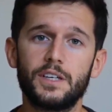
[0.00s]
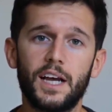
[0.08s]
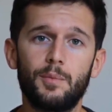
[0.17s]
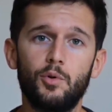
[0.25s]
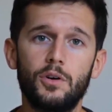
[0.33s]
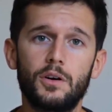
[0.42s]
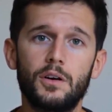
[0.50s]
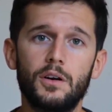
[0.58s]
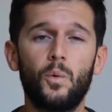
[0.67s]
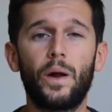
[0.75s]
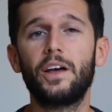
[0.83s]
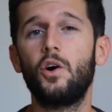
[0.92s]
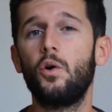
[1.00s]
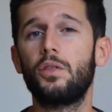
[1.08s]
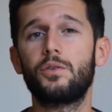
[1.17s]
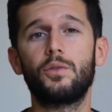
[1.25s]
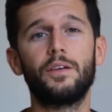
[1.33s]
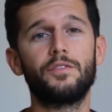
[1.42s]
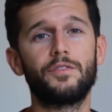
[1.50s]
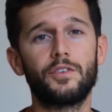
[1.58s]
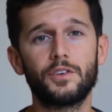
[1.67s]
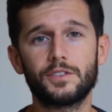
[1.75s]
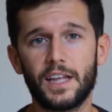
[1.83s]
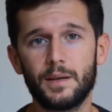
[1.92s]
Singapore, where I go through the
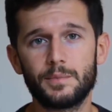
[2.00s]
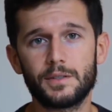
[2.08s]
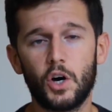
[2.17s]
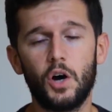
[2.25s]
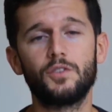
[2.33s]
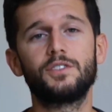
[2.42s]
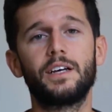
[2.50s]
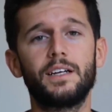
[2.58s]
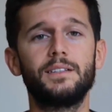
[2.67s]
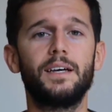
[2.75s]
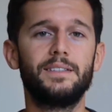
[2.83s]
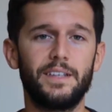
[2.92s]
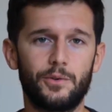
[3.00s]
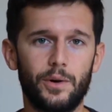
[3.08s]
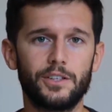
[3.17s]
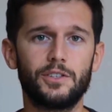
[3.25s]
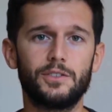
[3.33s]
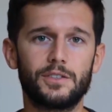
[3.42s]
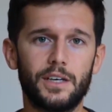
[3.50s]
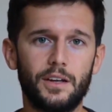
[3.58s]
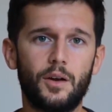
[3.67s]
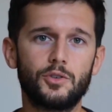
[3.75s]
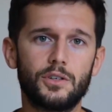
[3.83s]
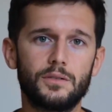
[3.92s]
first steps of setting the integrations
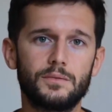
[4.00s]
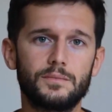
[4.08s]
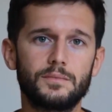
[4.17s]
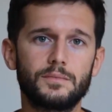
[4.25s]
in Notion.